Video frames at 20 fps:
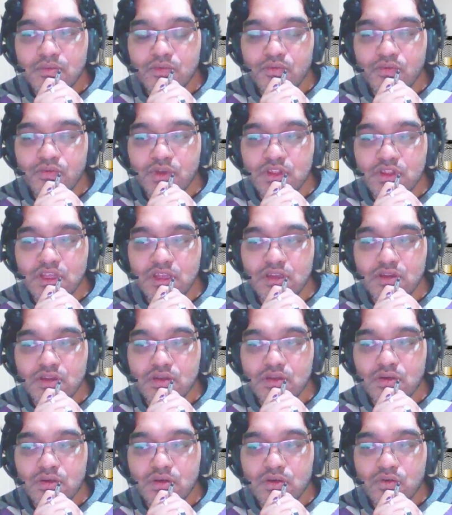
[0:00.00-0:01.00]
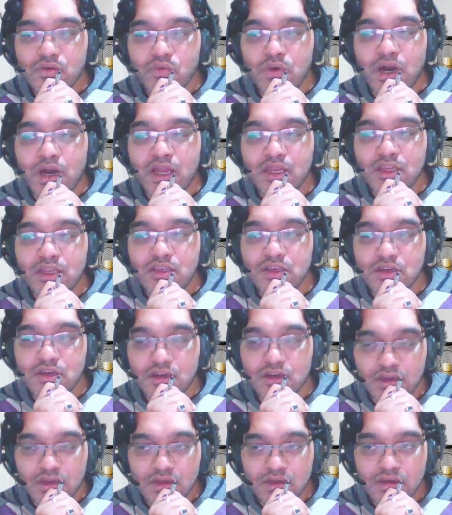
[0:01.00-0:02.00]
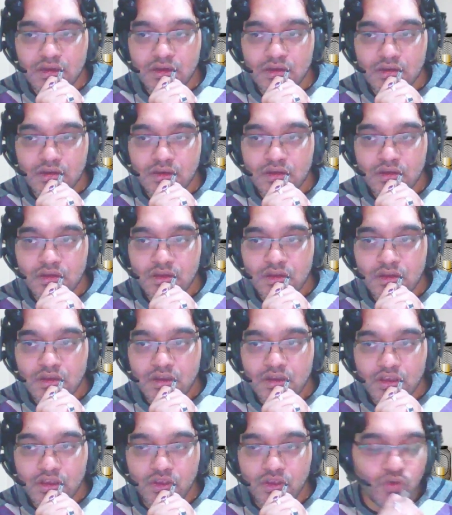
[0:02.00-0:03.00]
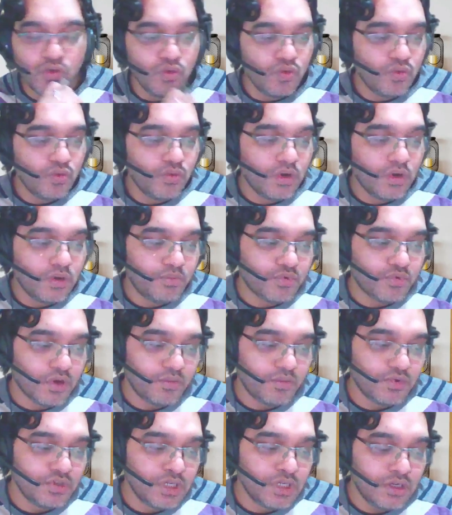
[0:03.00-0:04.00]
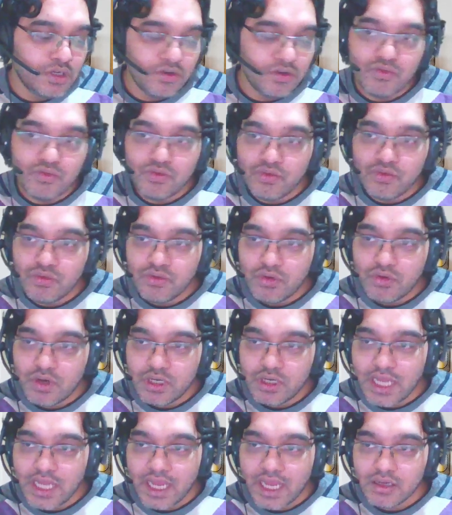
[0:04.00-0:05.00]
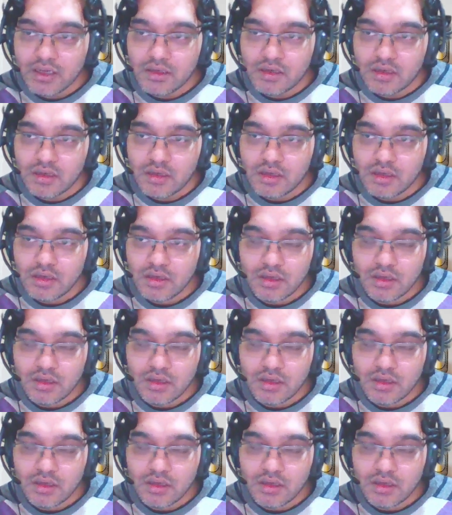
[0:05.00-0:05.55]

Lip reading: within 1 year, you were promoted to a director